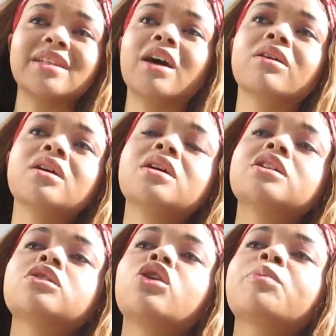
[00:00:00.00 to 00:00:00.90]
Now,
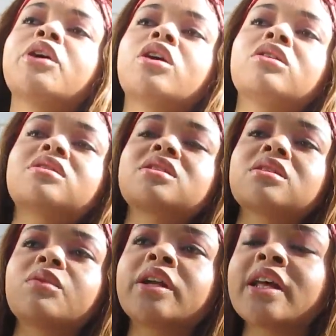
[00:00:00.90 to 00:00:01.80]
Scorpios,
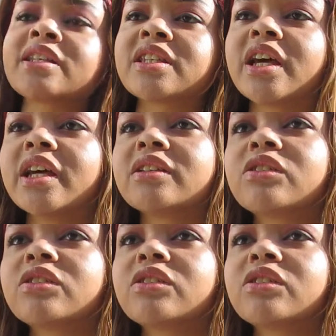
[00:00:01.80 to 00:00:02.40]
what can I say?